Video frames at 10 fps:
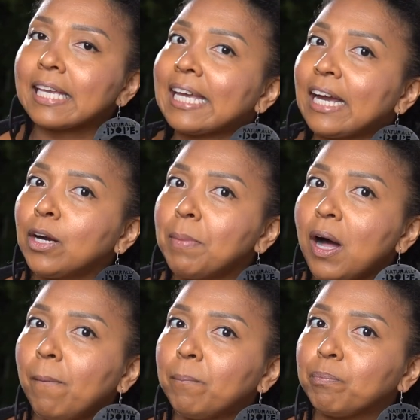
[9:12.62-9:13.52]

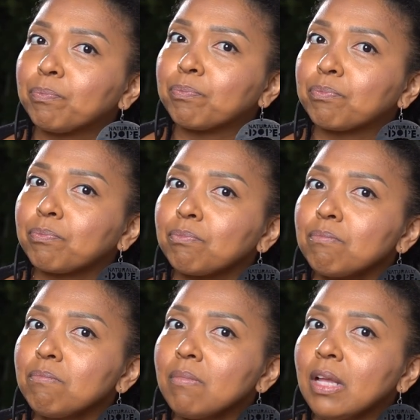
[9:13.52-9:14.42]
Caramel,
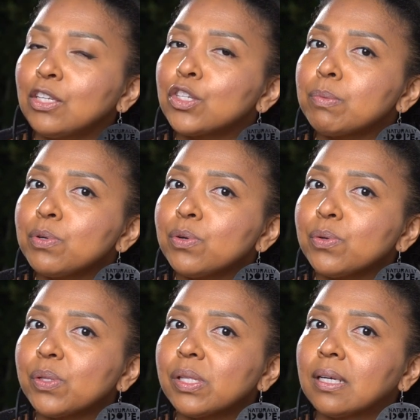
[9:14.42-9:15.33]
smooth,